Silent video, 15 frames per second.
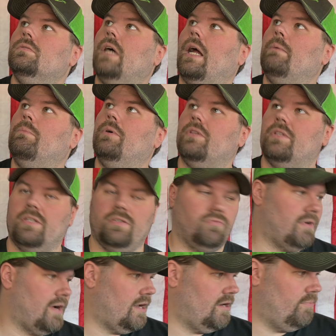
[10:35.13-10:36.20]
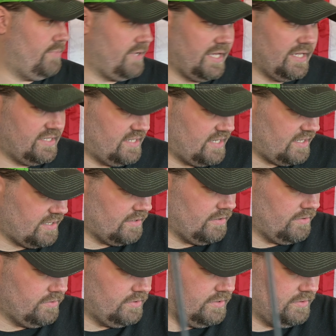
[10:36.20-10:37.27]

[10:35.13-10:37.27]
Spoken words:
I'd put this rod up against any of those.